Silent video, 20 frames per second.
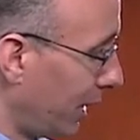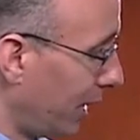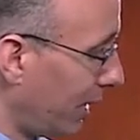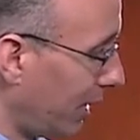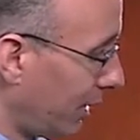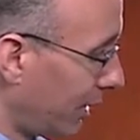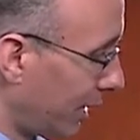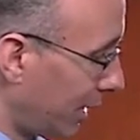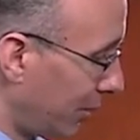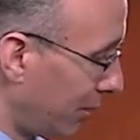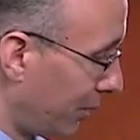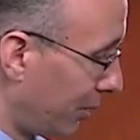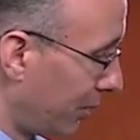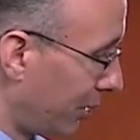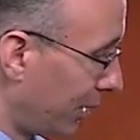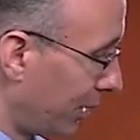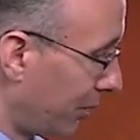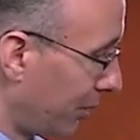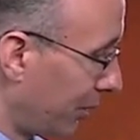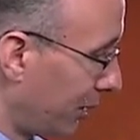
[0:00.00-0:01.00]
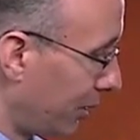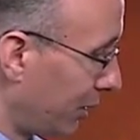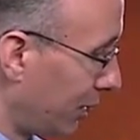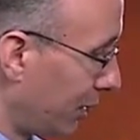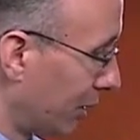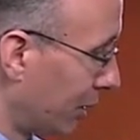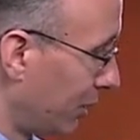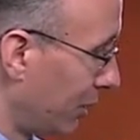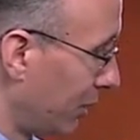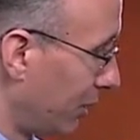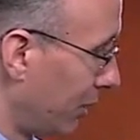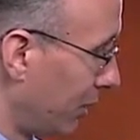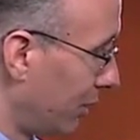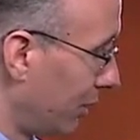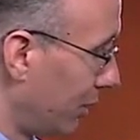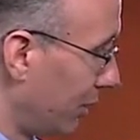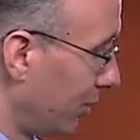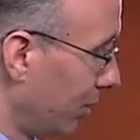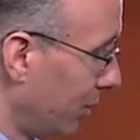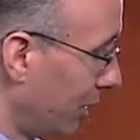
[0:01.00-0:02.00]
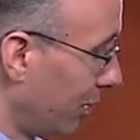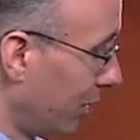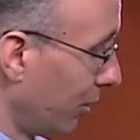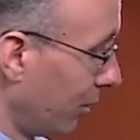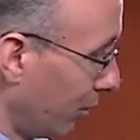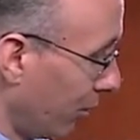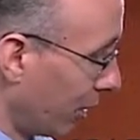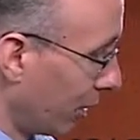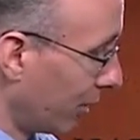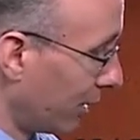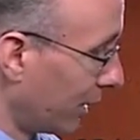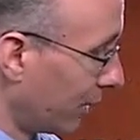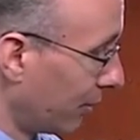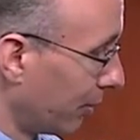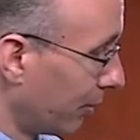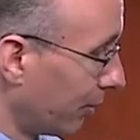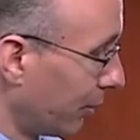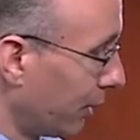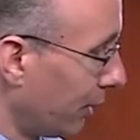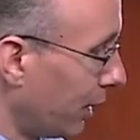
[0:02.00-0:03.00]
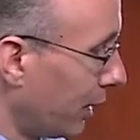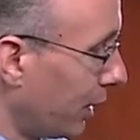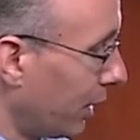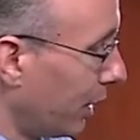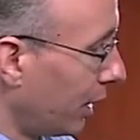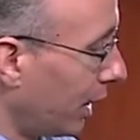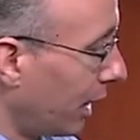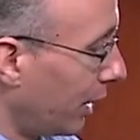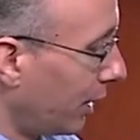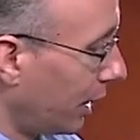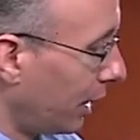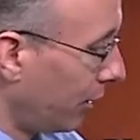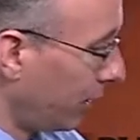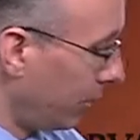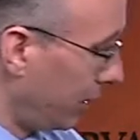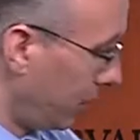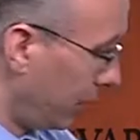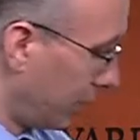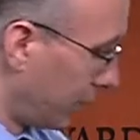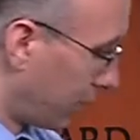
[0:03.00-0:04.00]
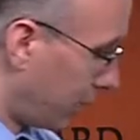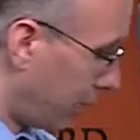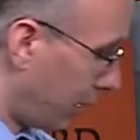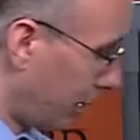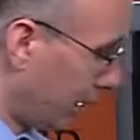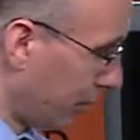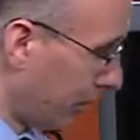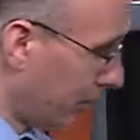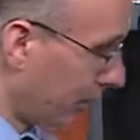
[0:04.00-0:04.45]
89% of which are consistent with warming. And then we look all the